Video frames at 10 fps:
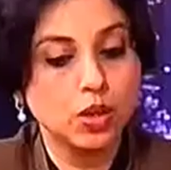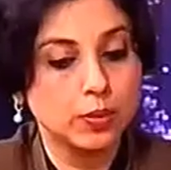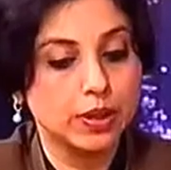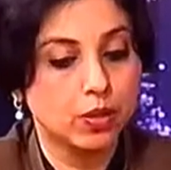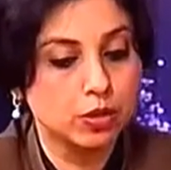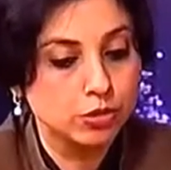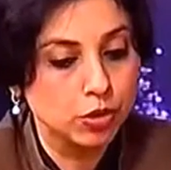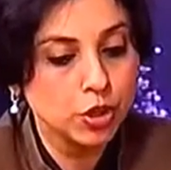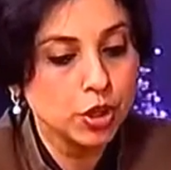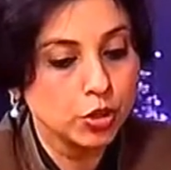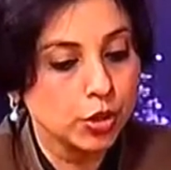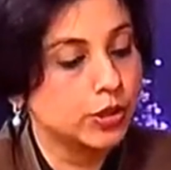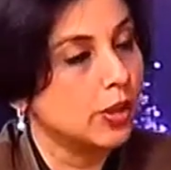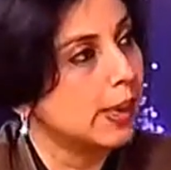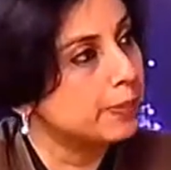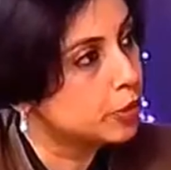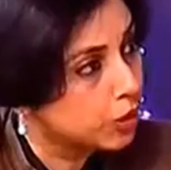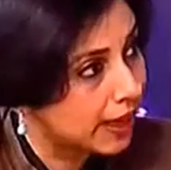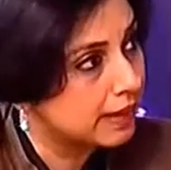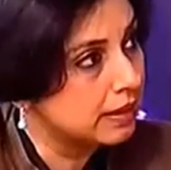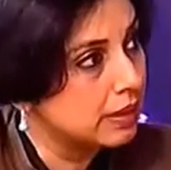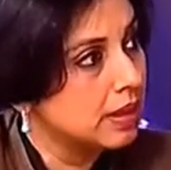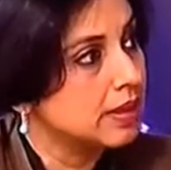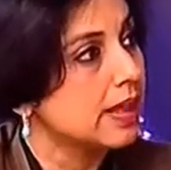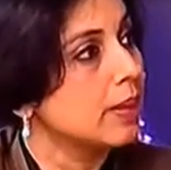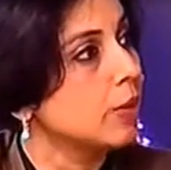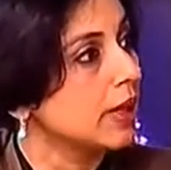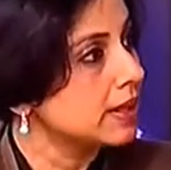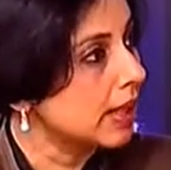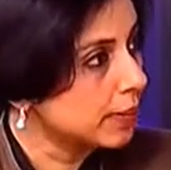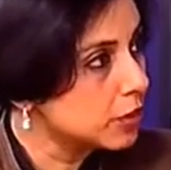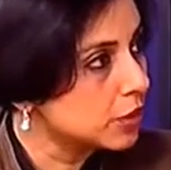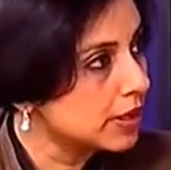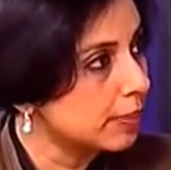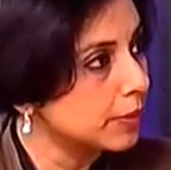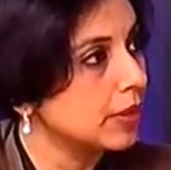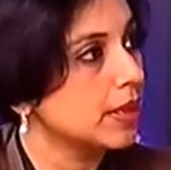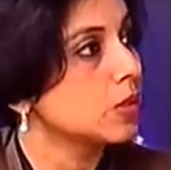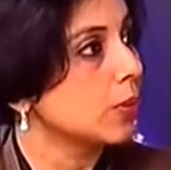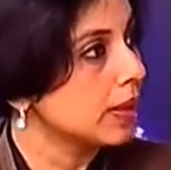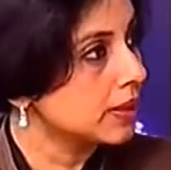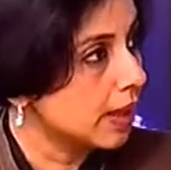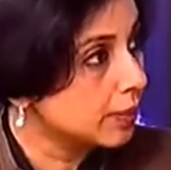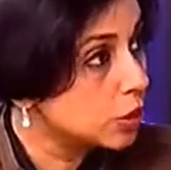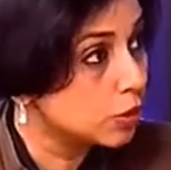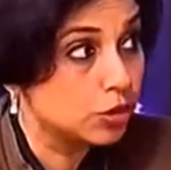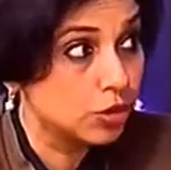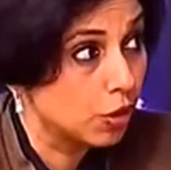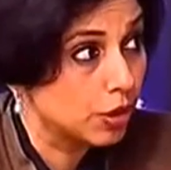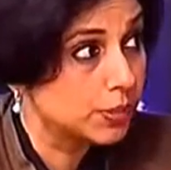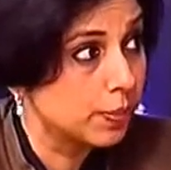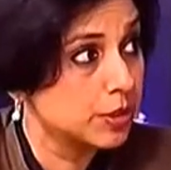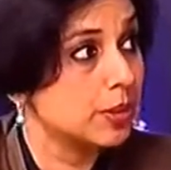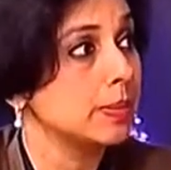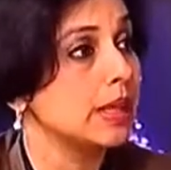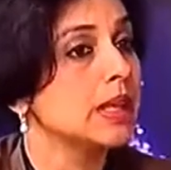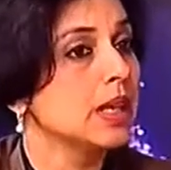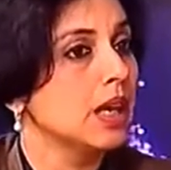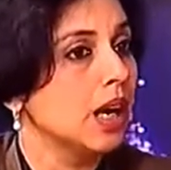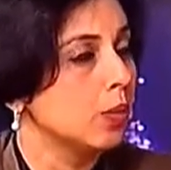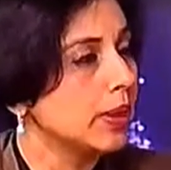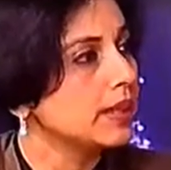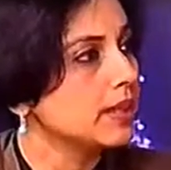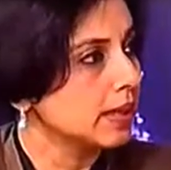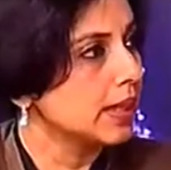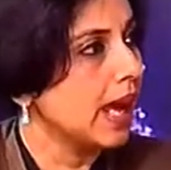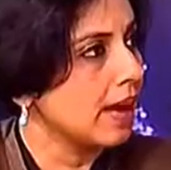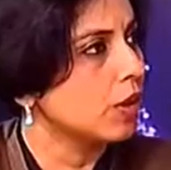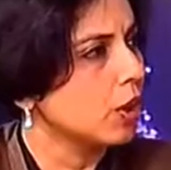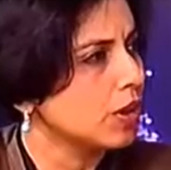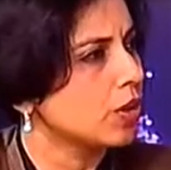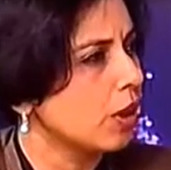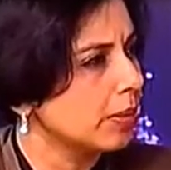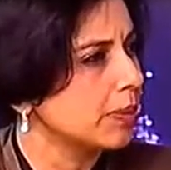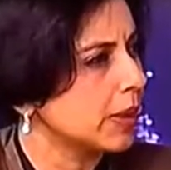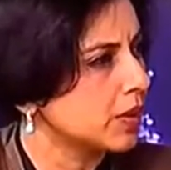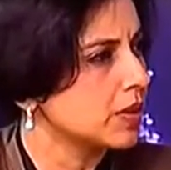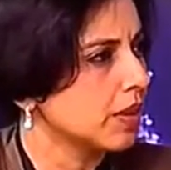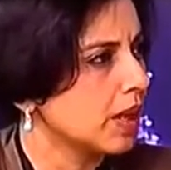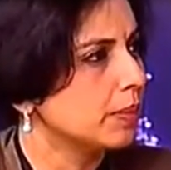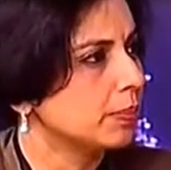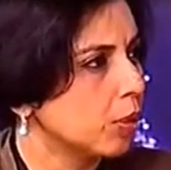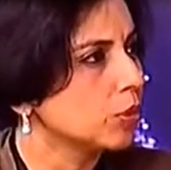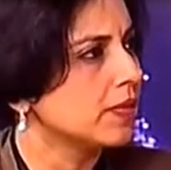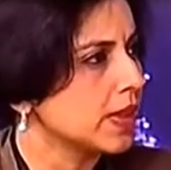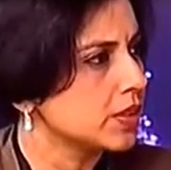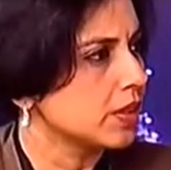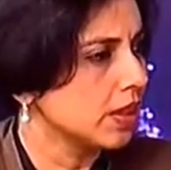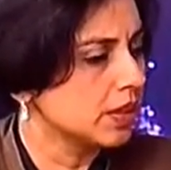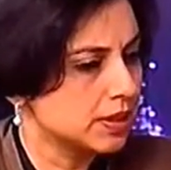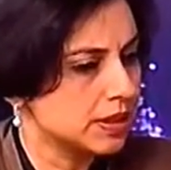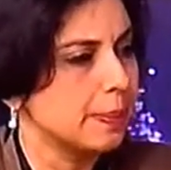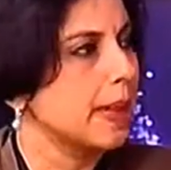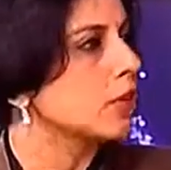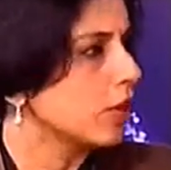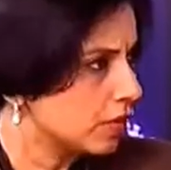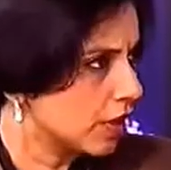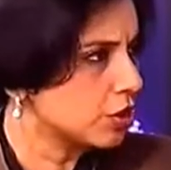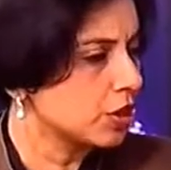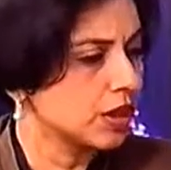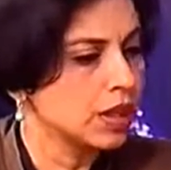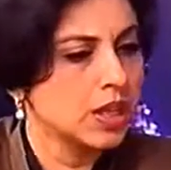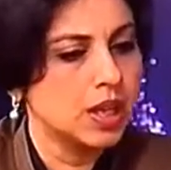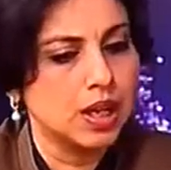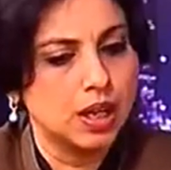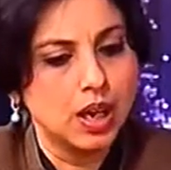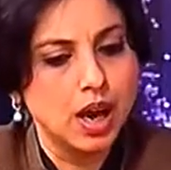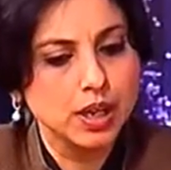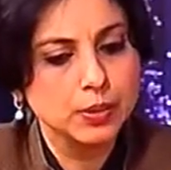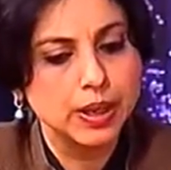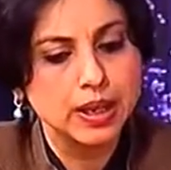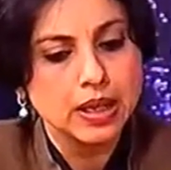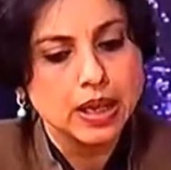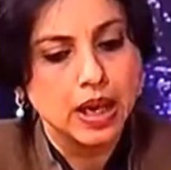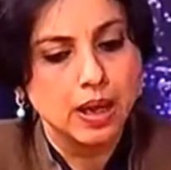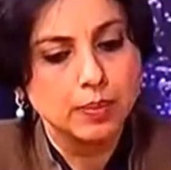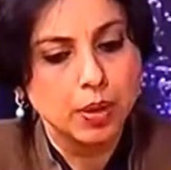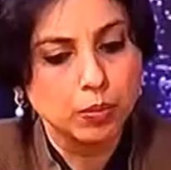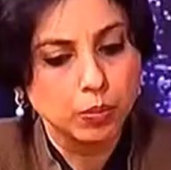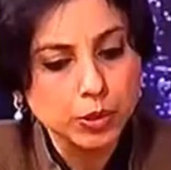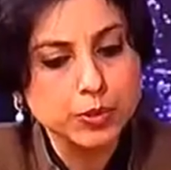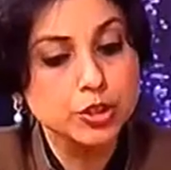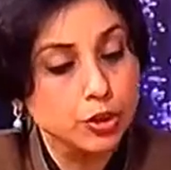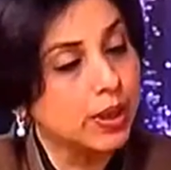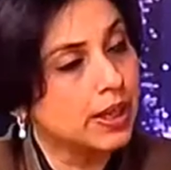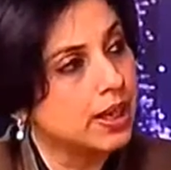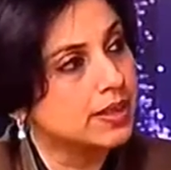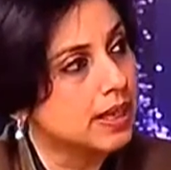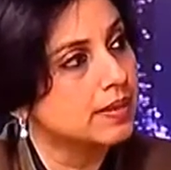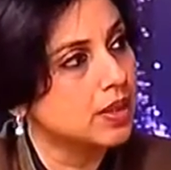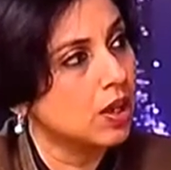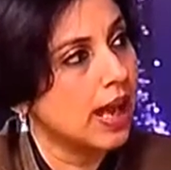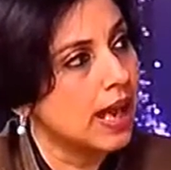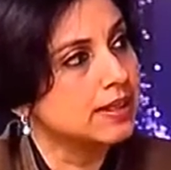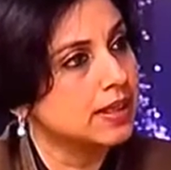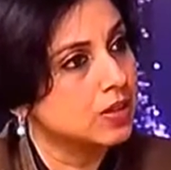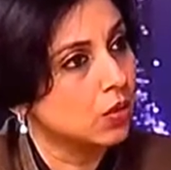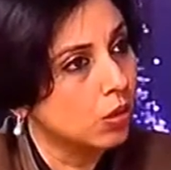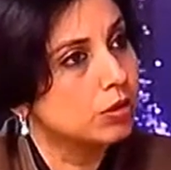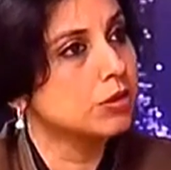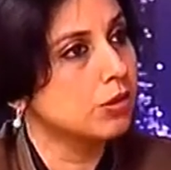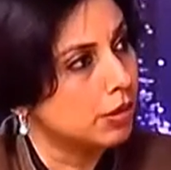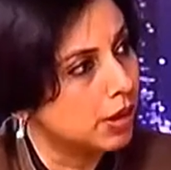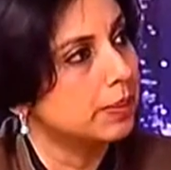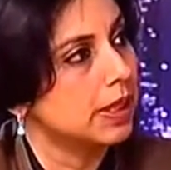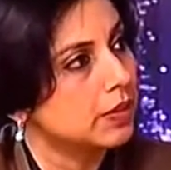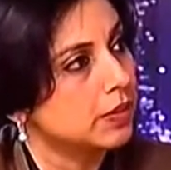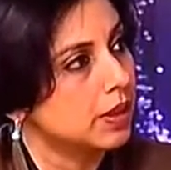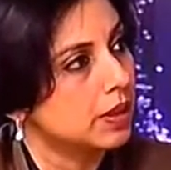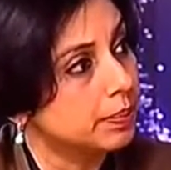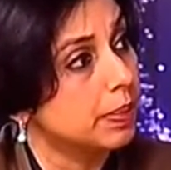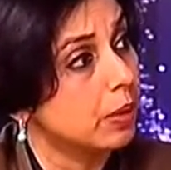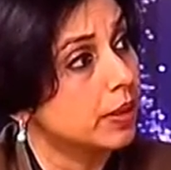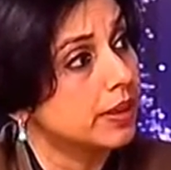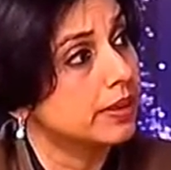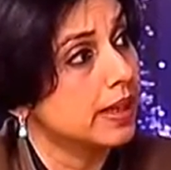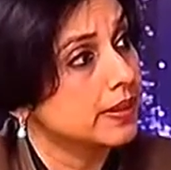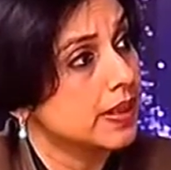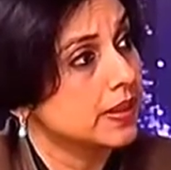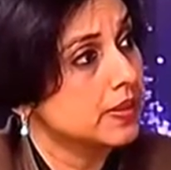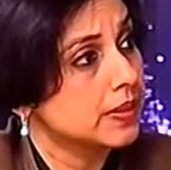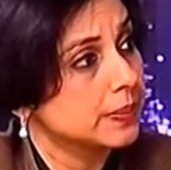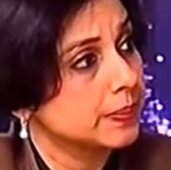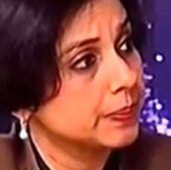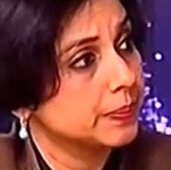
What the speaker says: all. We're also going to help train them when it comes to submarines, when it comes to Sukhois possibly. We certainly have a lot in common because both of us depend on Russian hardware. What we're showing ourselves as is also a military power in that sense.